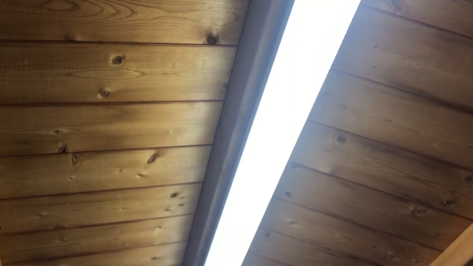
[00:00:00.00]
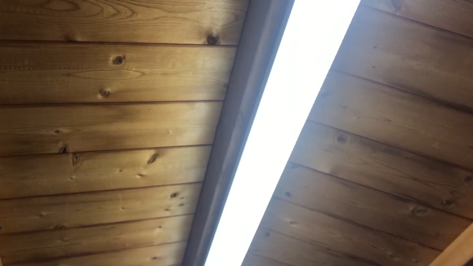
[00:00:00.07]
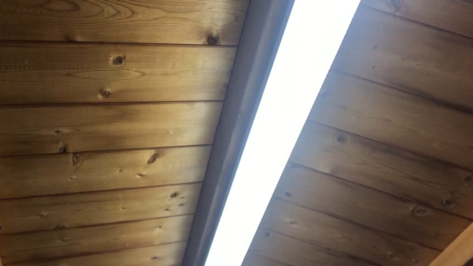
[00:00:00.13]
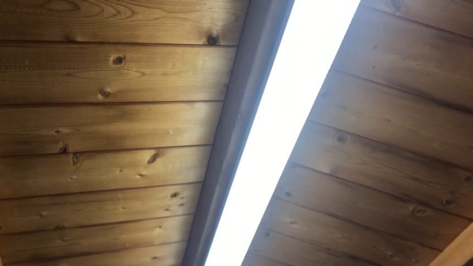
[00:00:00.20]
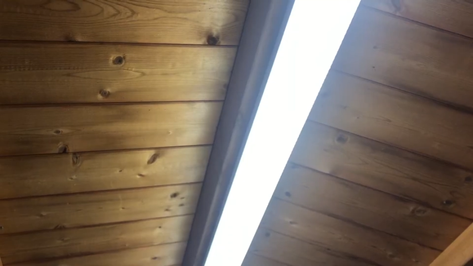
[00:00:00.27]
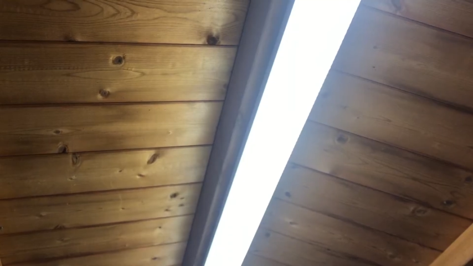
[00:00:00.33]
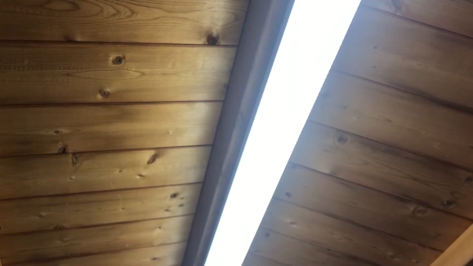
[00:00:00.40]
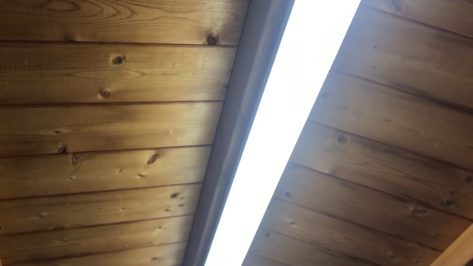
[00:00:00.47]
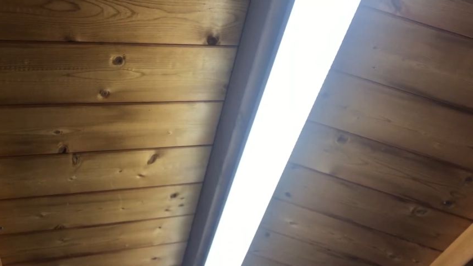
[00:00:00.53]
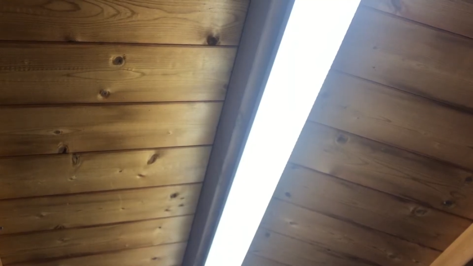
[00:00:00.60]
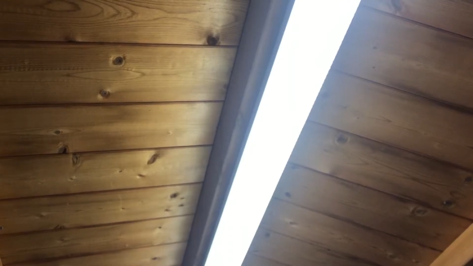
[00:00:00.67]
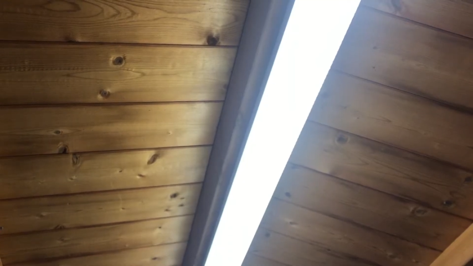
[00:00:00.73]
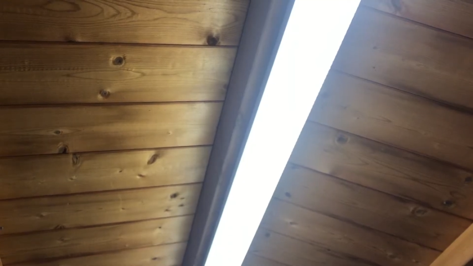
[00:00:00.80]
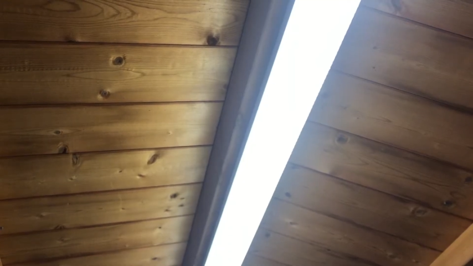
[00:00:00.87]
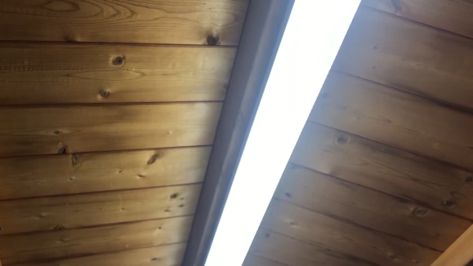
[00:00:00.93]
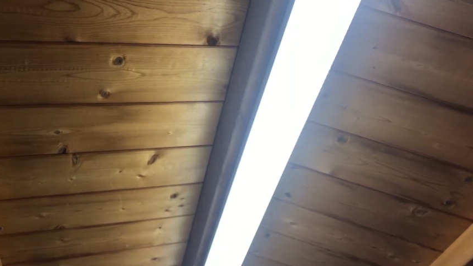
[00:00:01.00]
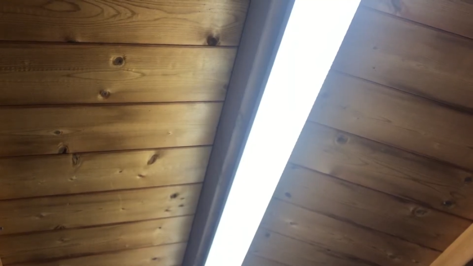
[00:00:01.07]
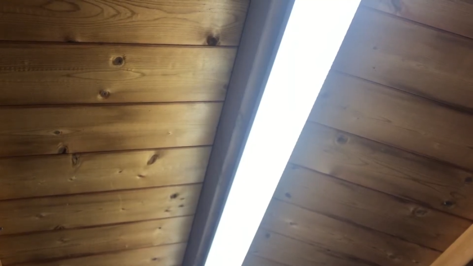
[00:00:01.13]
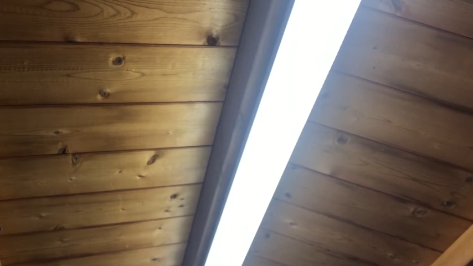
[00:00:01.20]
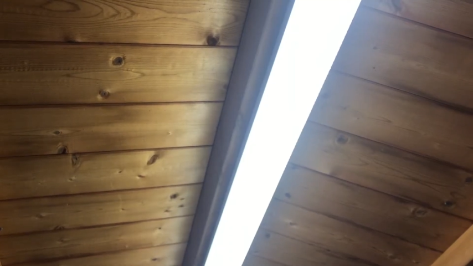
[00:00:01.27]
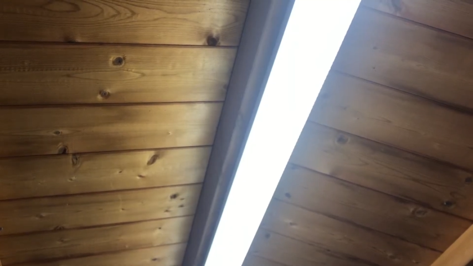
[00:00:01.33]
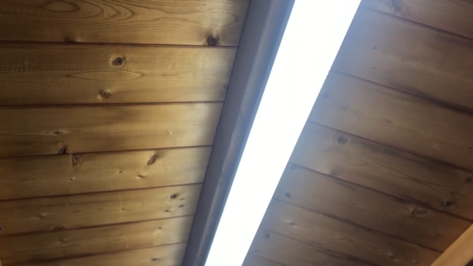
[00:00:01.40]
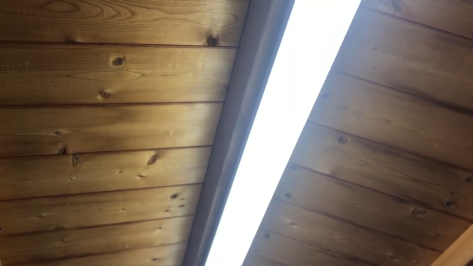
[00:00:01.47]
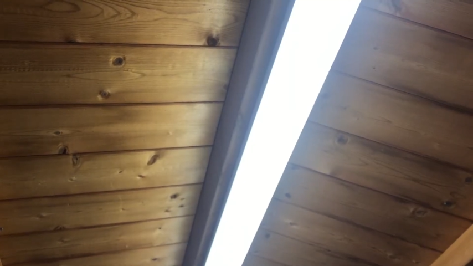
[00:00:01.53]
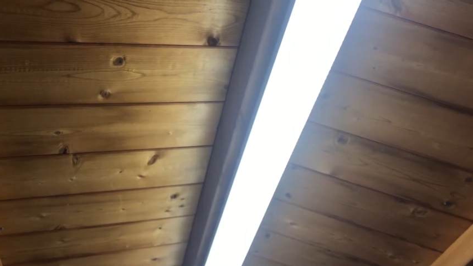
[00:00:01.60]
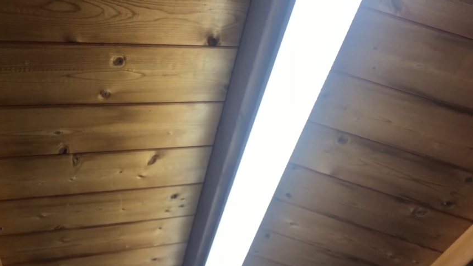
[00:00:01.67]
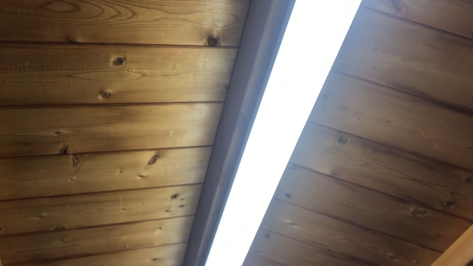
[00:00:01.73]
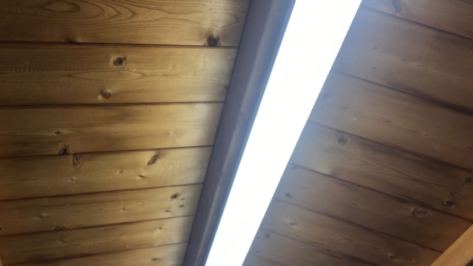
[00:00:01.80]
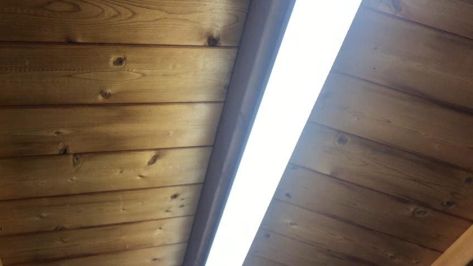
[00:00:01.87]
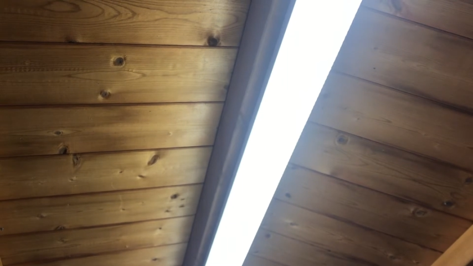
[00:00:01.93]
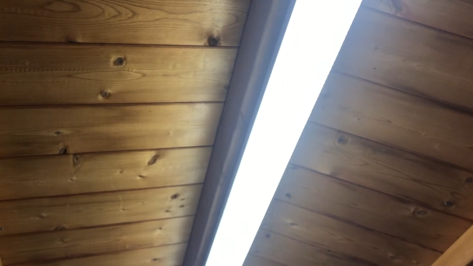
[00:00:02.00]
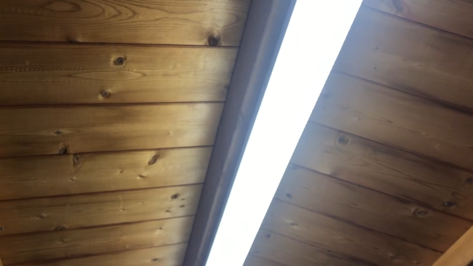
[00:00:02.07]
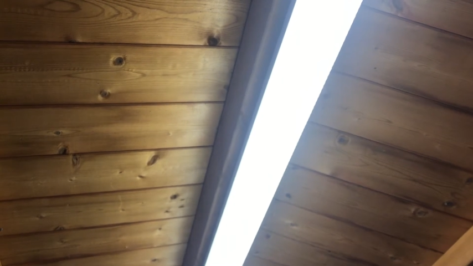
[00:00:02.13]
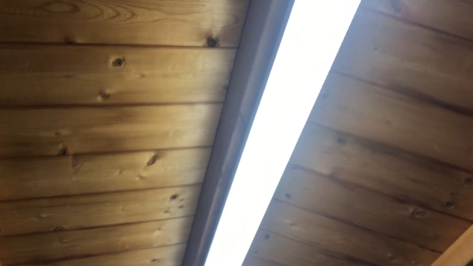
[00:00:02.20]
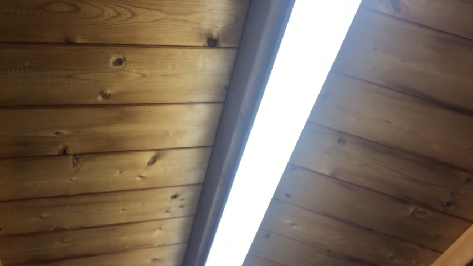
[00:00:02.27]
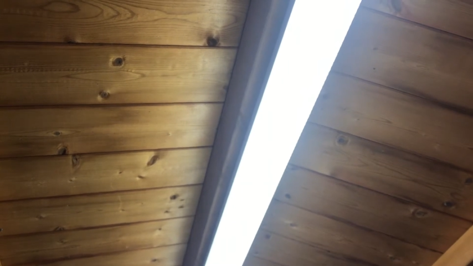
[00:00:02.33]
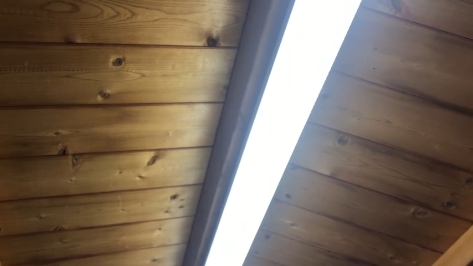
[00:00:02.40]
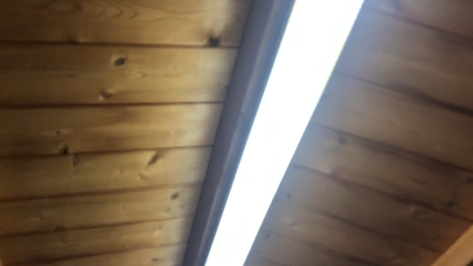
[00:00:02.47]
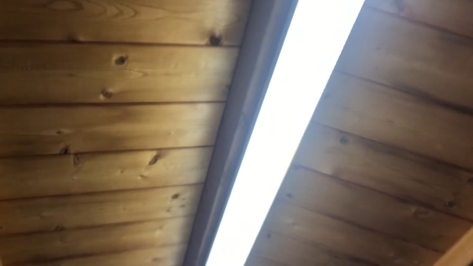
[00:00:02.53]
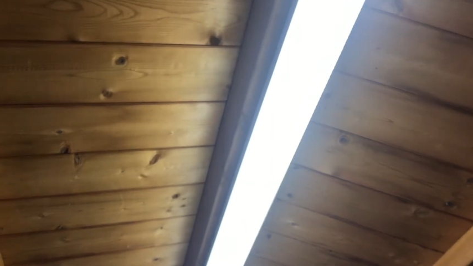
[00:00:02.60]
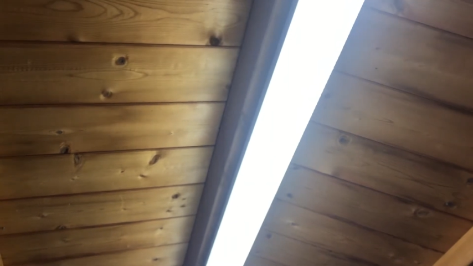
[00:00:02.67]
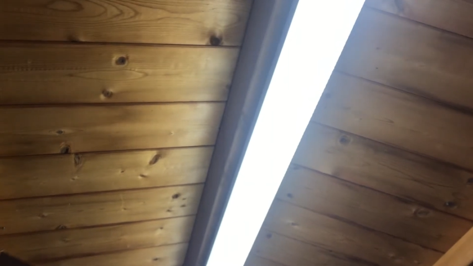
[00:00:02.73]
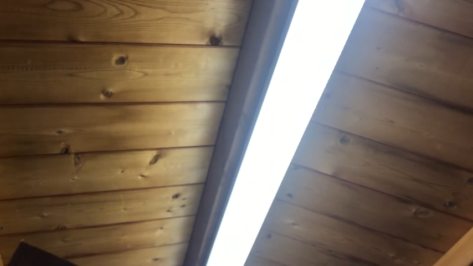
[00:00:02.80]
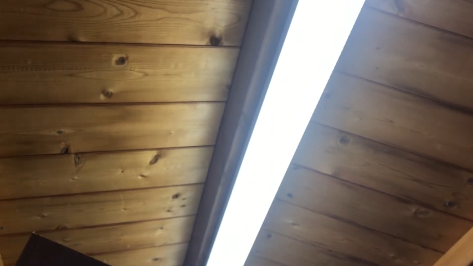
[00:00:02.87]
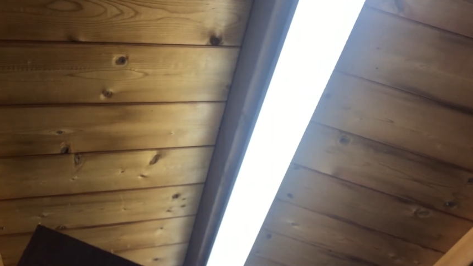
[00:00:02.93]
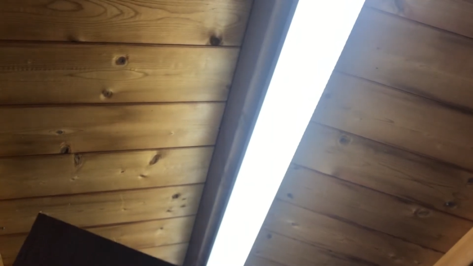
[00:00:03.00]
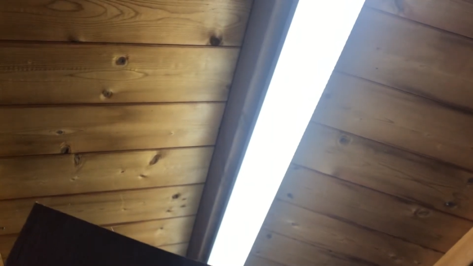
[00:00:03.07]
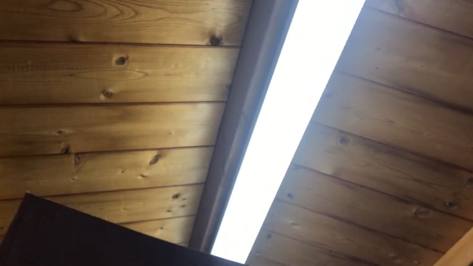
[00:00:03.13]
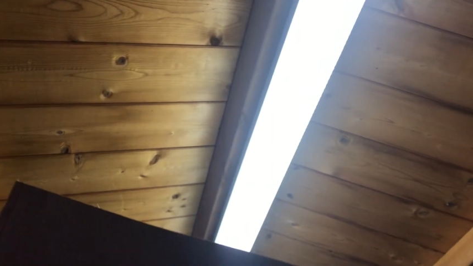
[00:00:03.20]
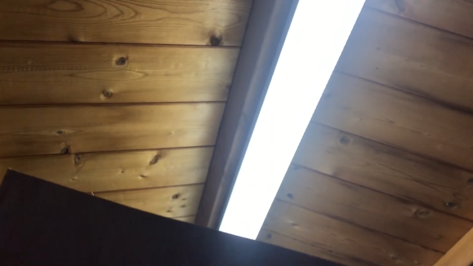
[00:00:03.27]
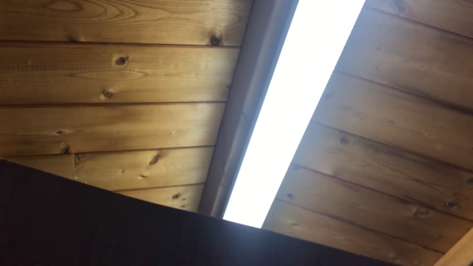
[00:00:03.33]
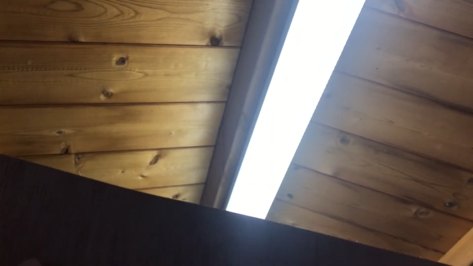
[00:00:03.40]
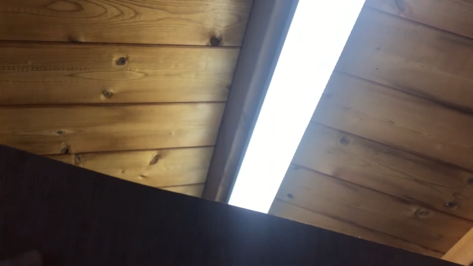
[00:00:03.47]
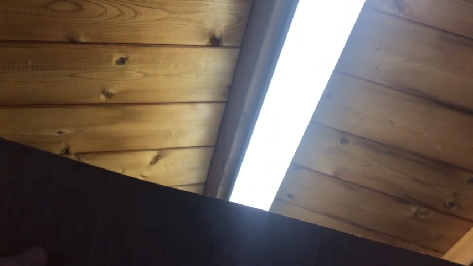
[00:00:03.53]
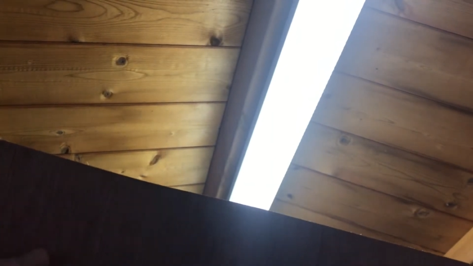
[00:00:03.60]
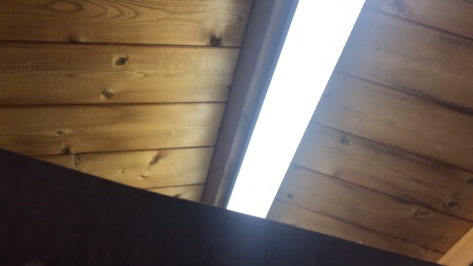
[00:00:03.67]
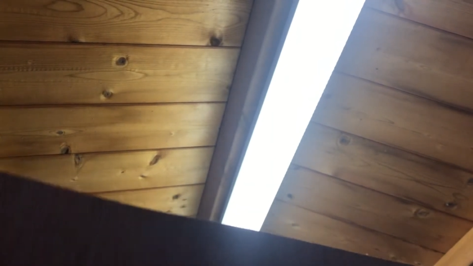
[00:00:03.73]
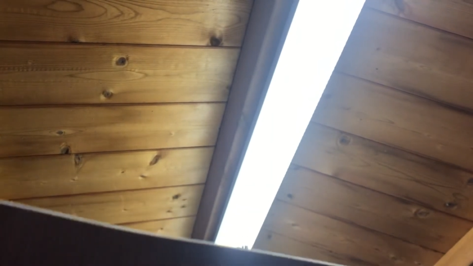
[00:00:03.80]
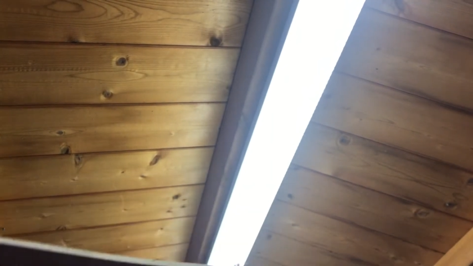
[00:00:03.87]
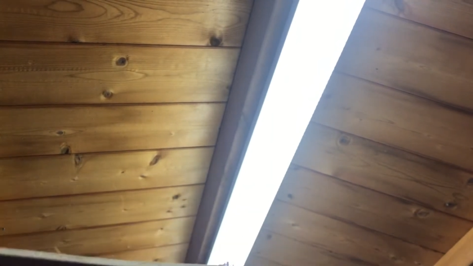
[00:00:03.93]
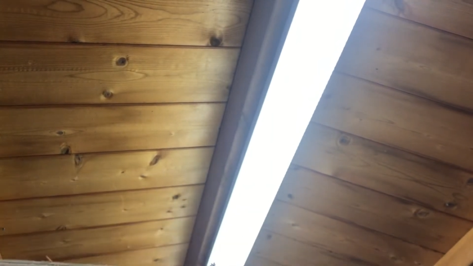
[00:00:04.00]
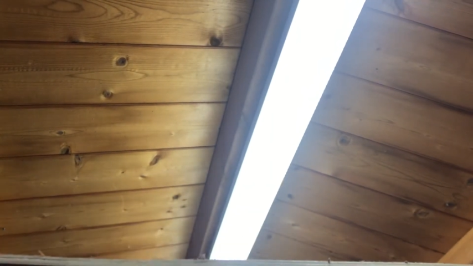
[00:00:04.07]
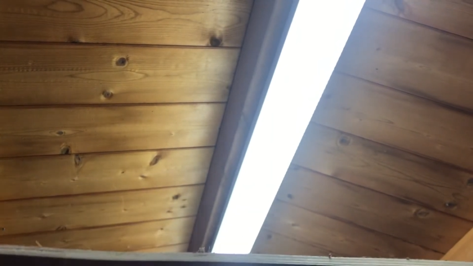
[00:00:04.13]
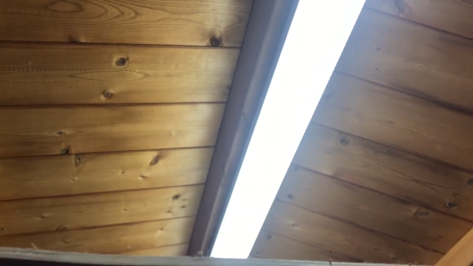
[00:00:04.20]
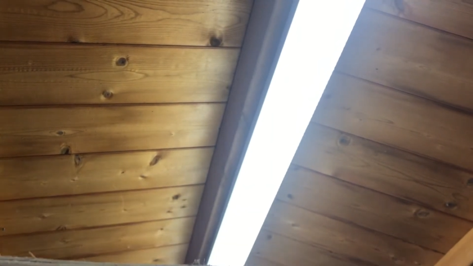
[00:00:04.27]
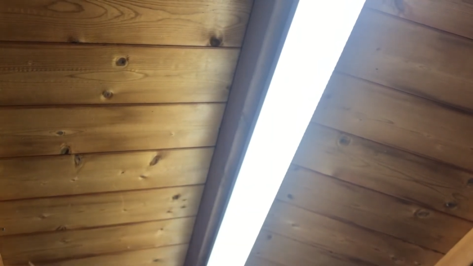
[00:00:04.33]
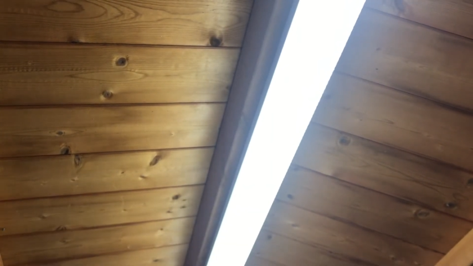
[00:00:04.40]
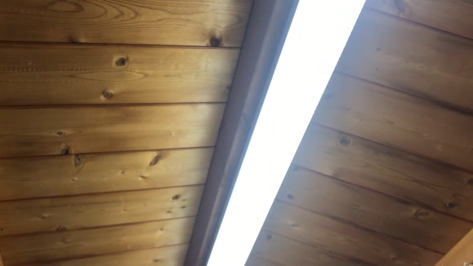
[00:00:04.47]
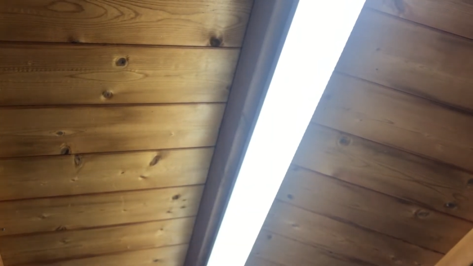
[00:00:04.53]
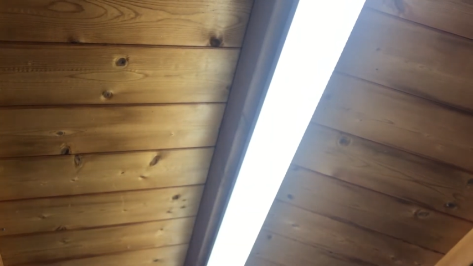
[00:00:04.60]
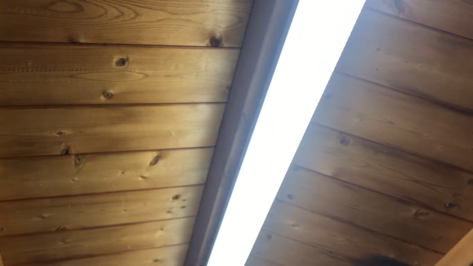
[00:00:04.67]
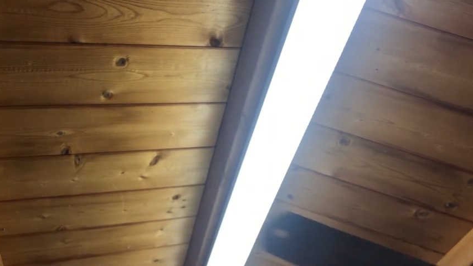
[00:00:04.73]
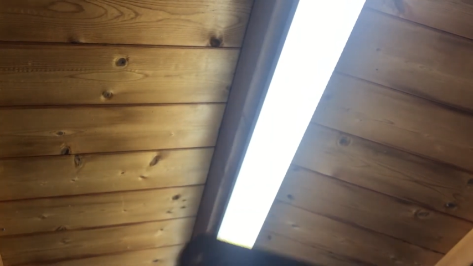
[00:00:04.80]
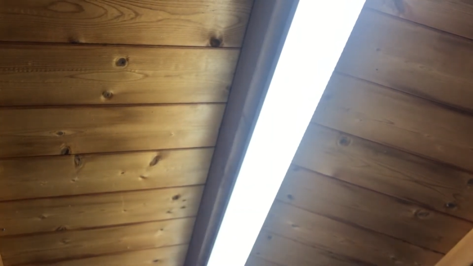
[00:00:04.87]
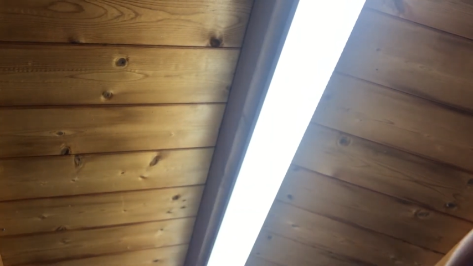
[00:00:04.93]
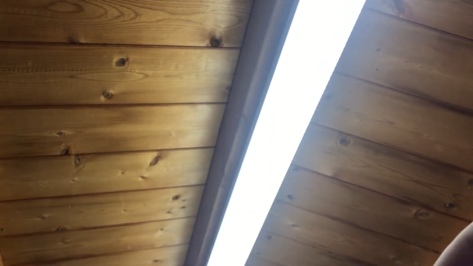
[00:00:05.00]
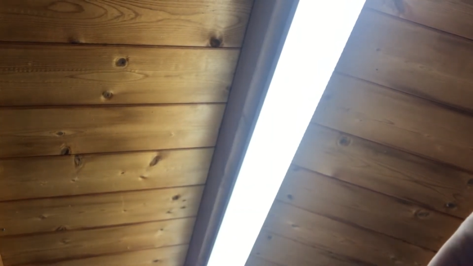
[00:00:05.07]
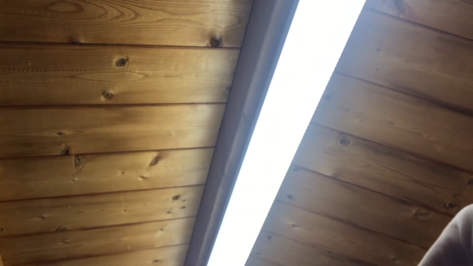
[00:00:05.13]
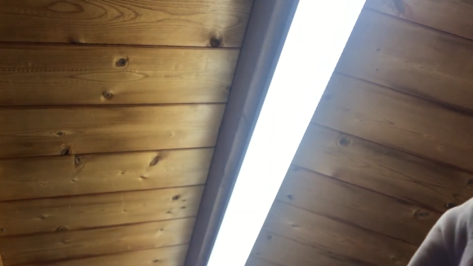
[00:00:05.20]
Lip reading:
[unreadable: no face in view]